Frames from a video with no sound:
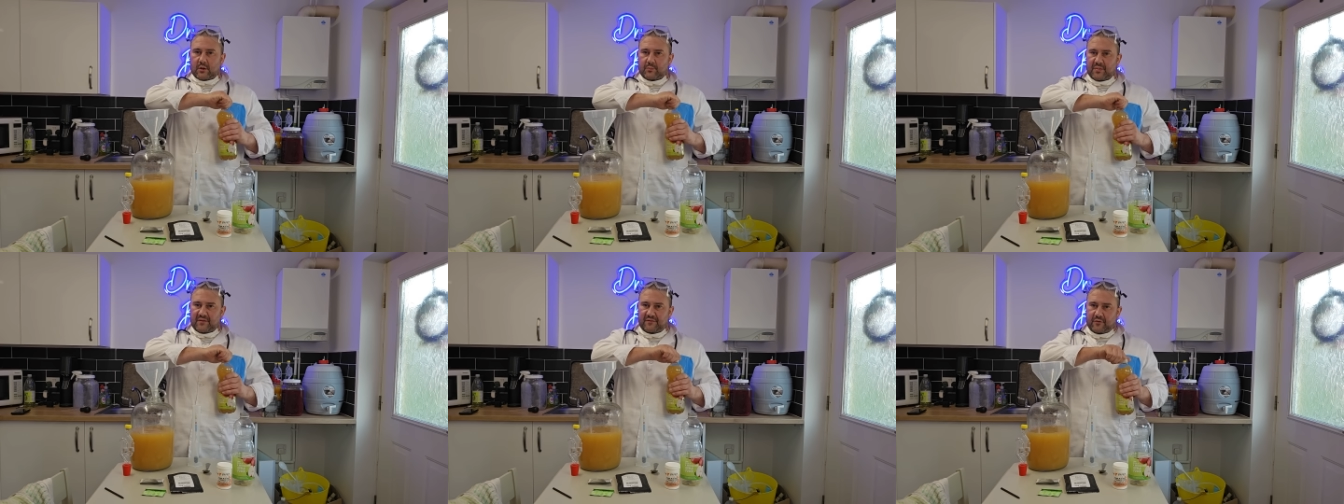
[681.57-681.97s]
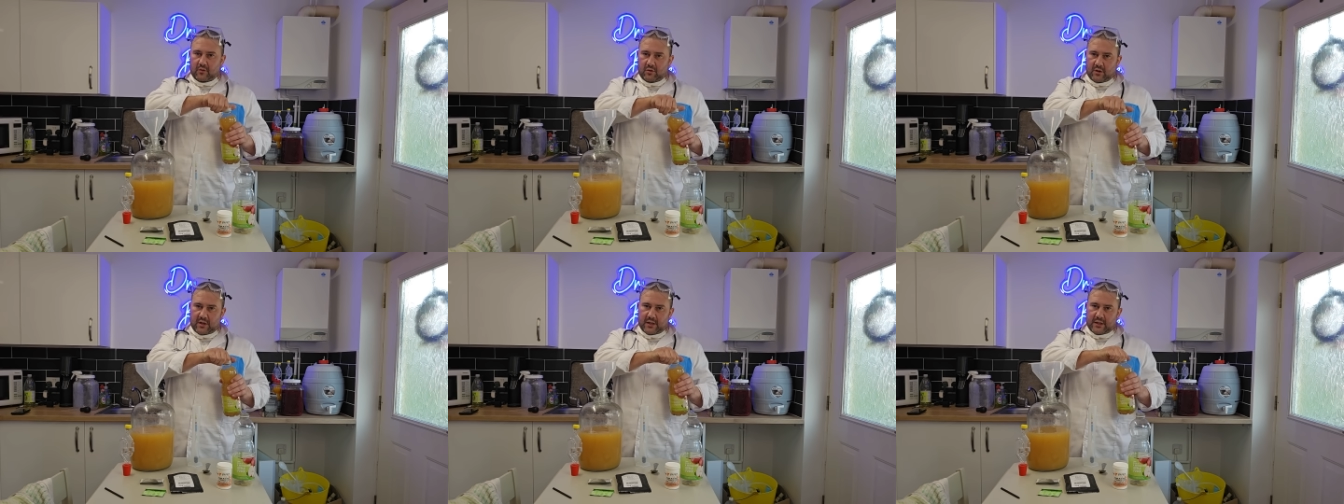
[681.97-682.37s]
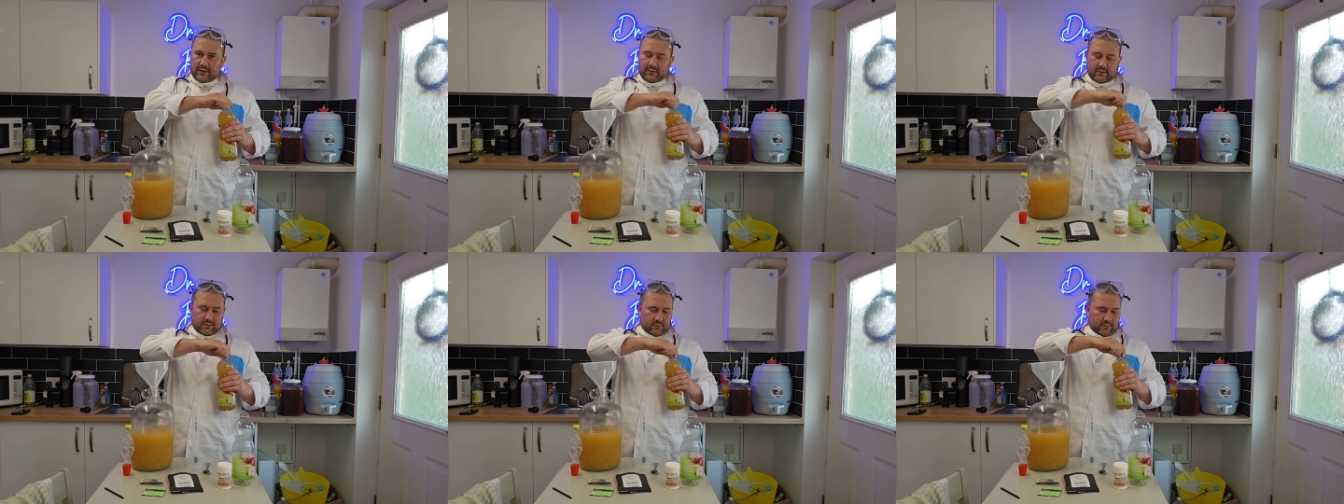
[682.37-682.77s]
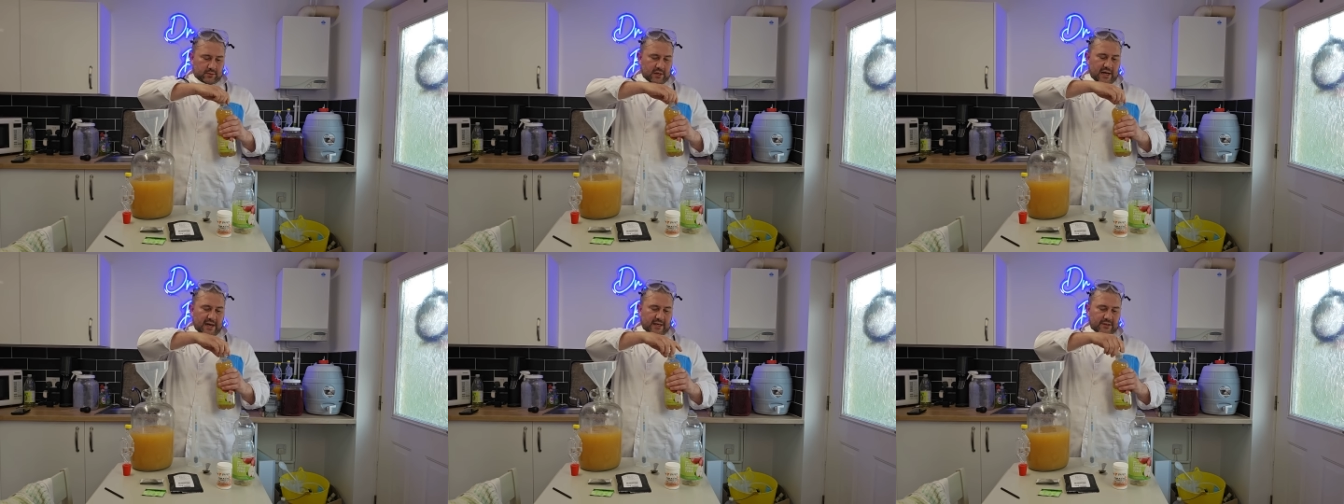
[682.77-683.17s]
Now before I
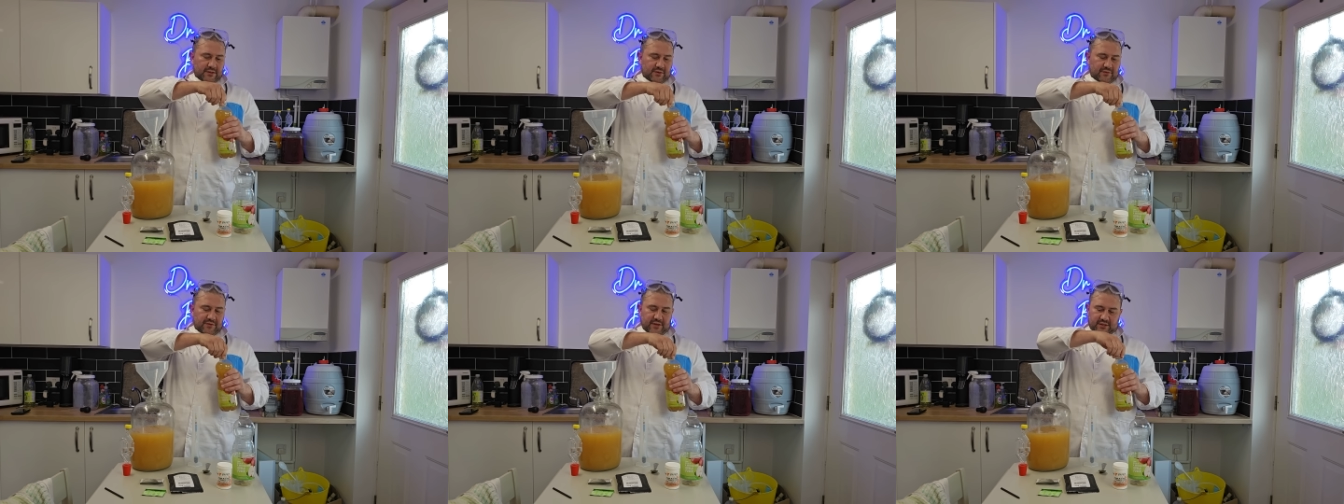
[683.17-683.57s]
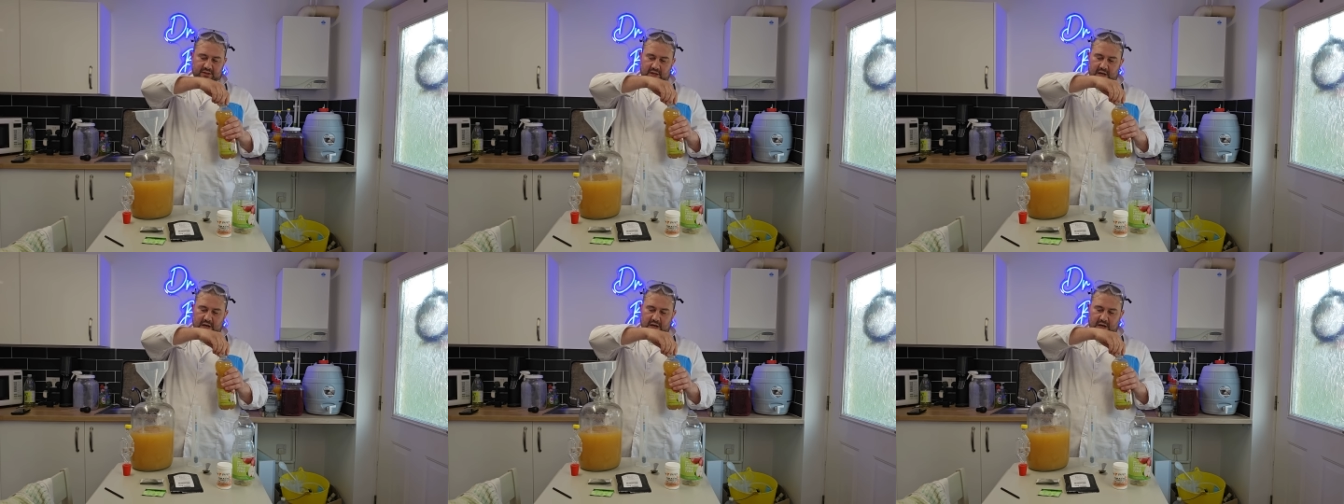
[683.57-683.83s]
add this